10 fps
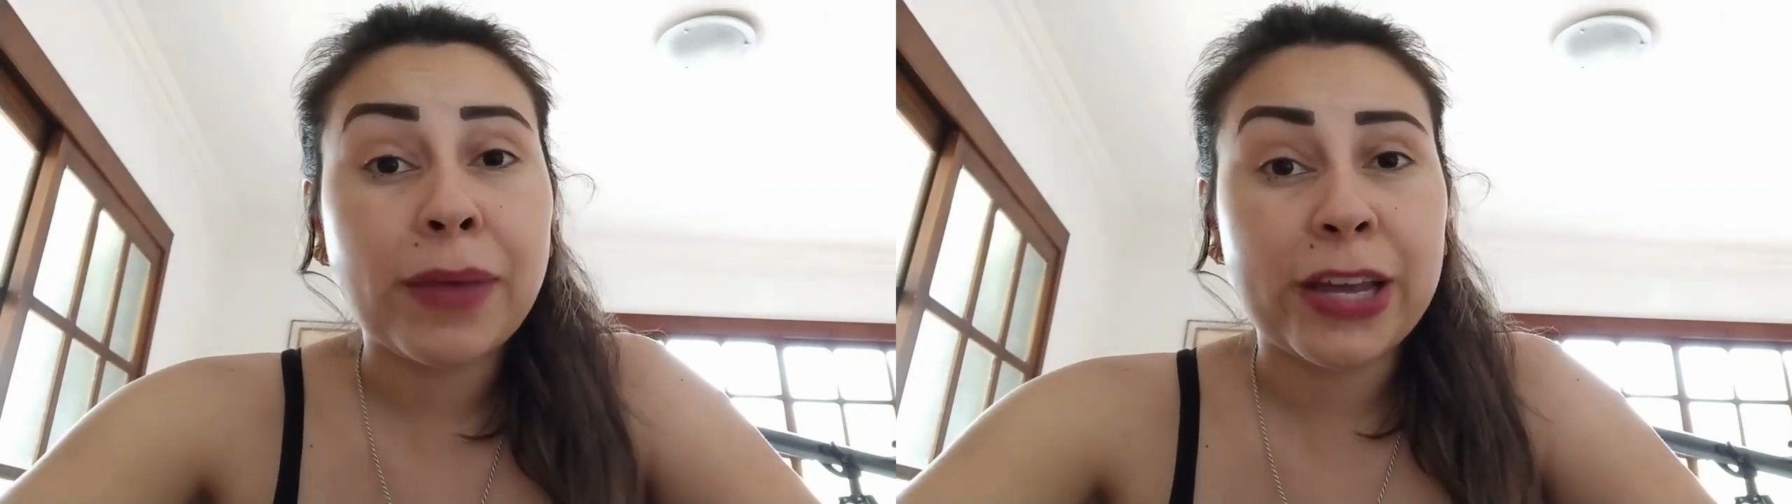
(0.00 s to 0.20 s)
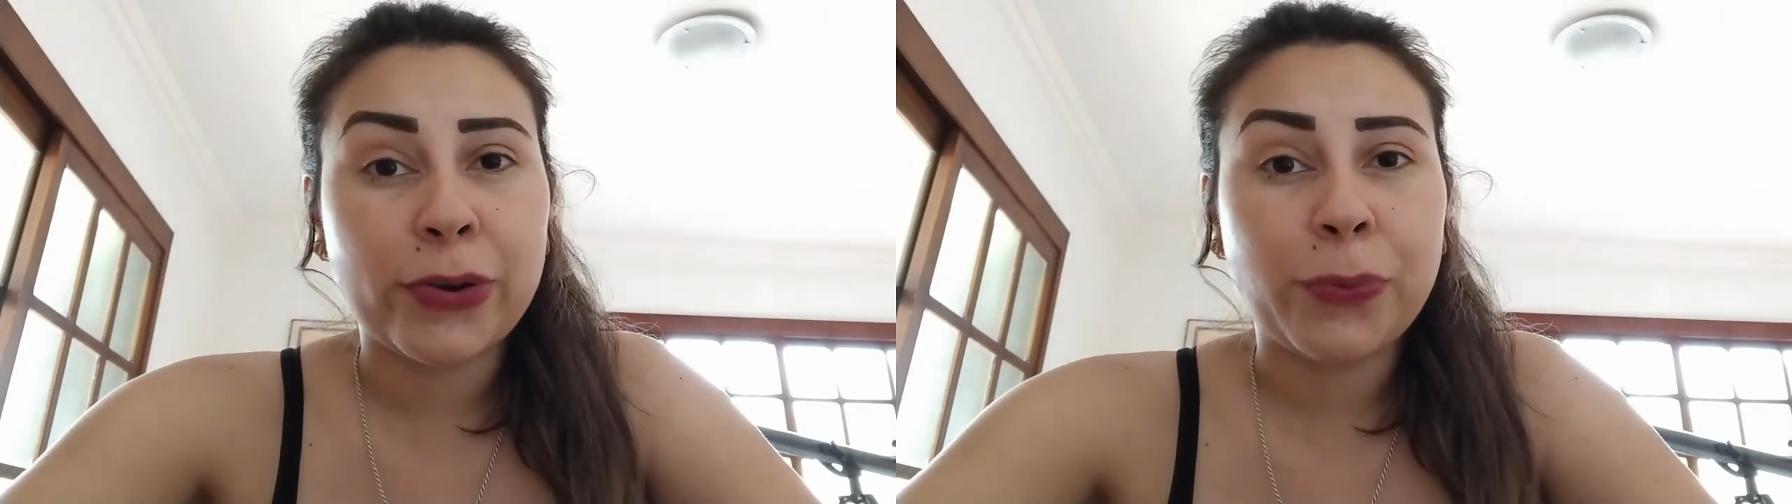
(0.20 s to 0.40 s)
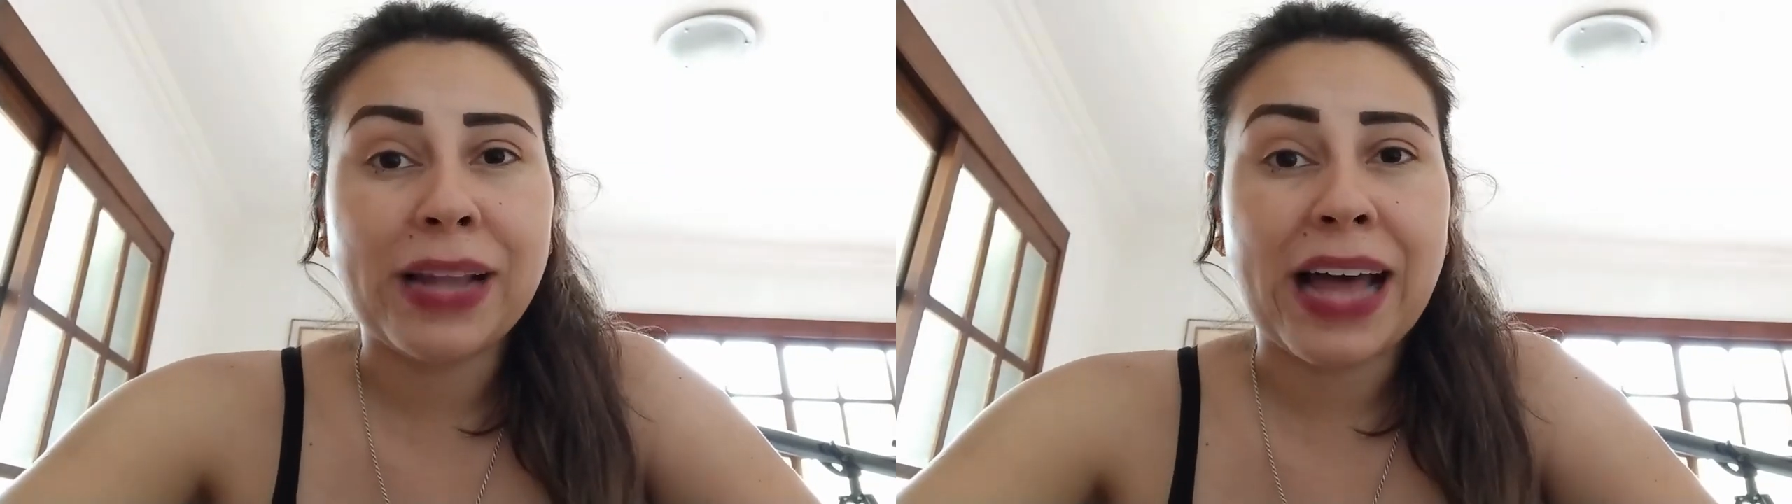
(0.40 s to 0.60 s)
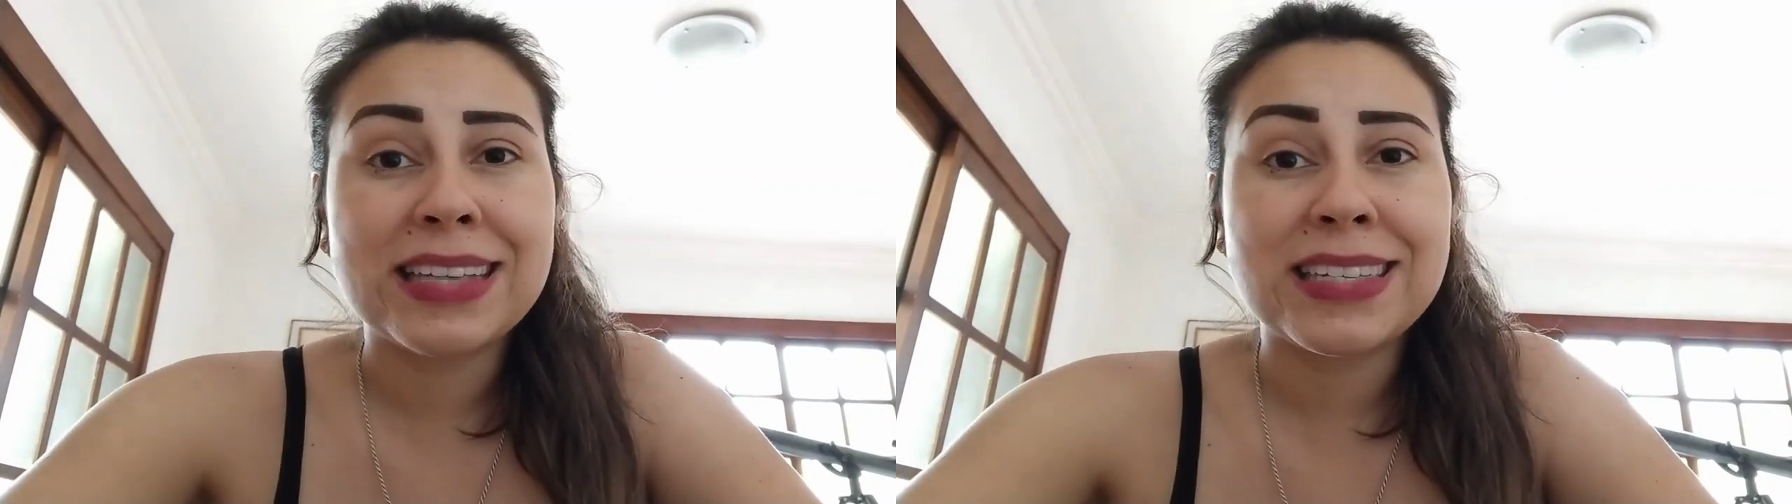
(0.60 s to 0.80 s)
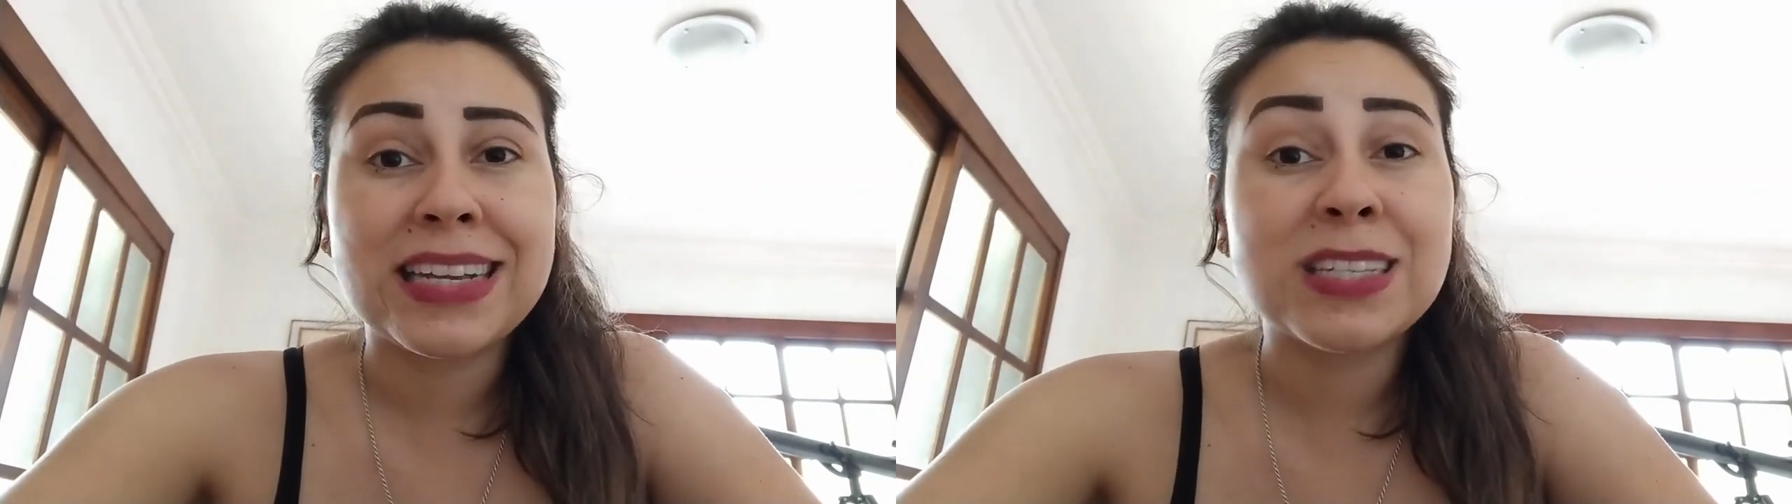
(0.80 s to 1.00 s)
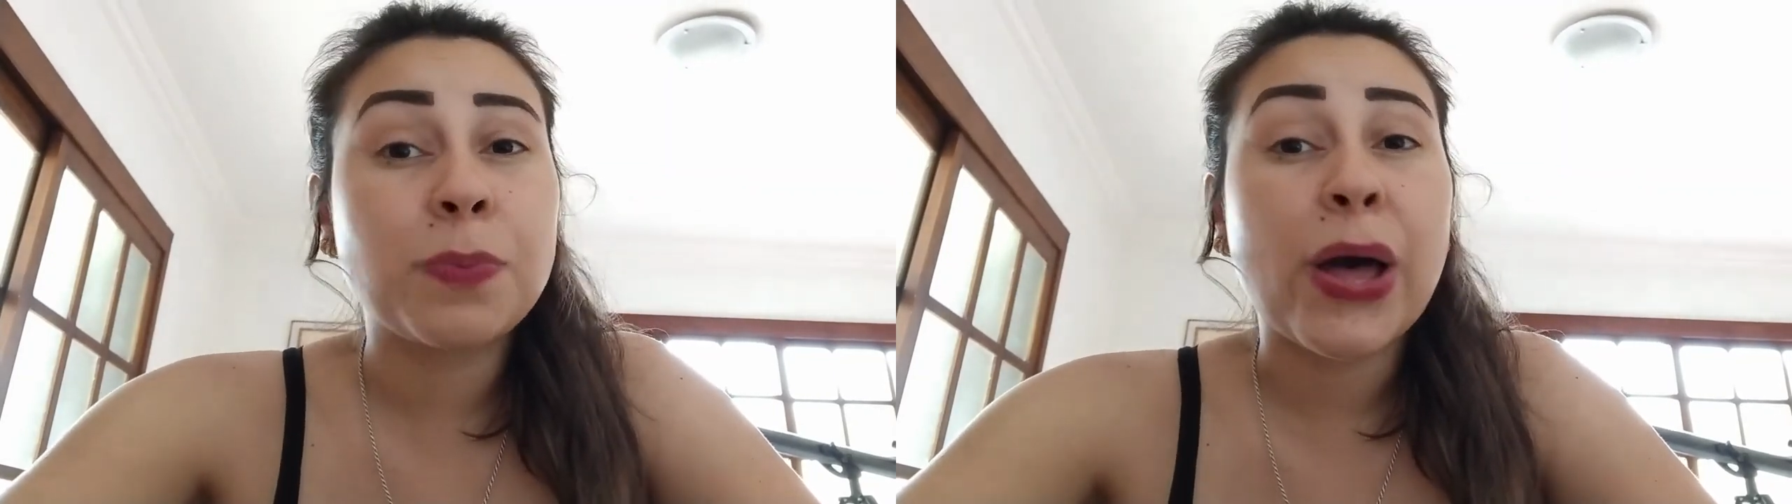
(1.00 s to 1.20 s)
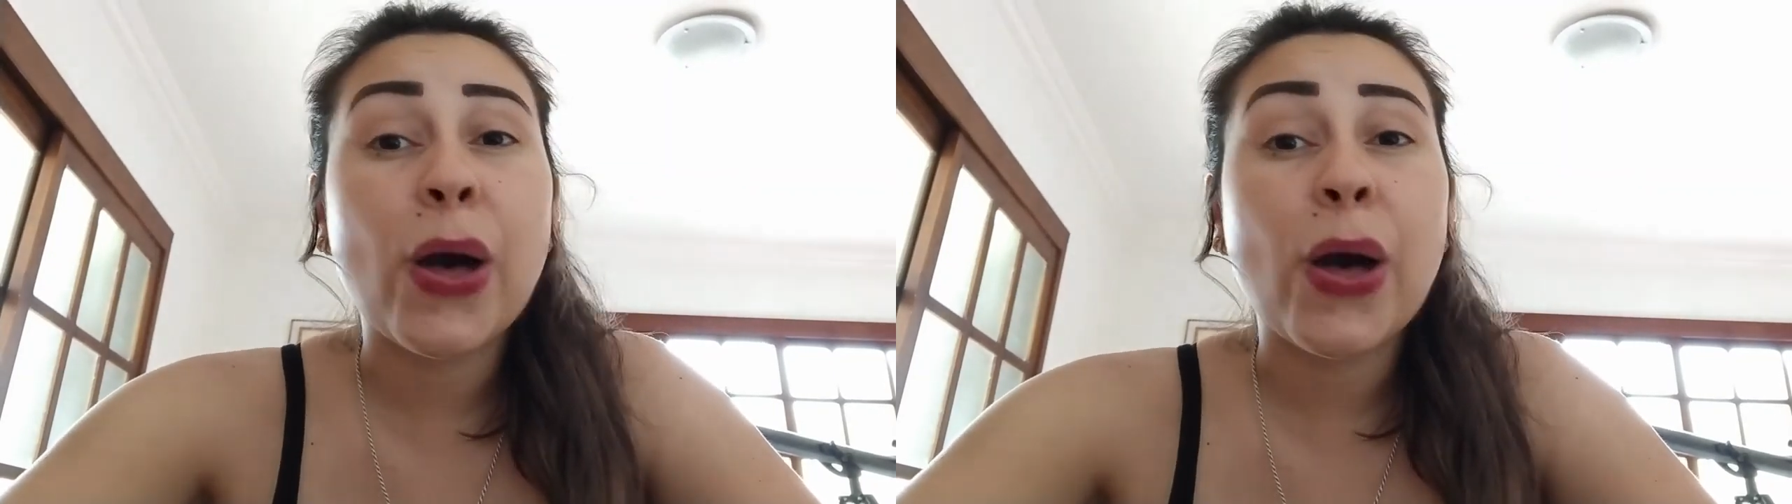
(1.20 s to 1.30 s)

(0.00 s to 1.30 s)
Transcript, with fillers: microplastics,